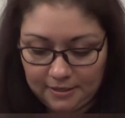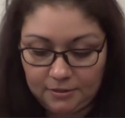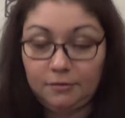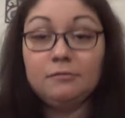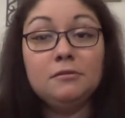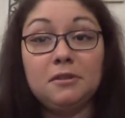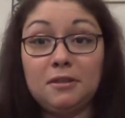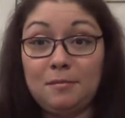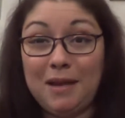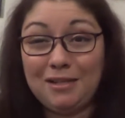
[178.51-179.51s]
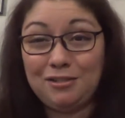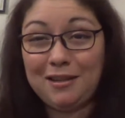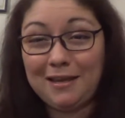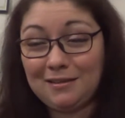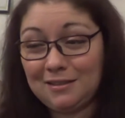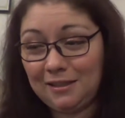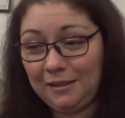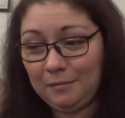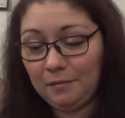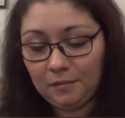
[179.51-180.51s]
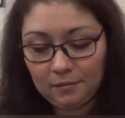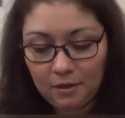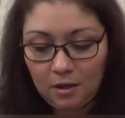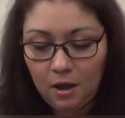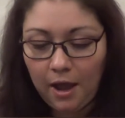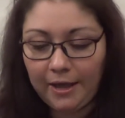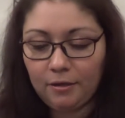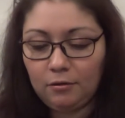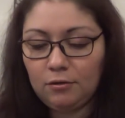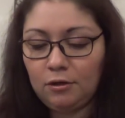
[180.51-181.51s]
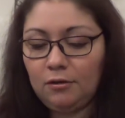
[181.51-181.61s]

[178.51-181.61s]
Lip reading: tone is going to match that the same. I don't know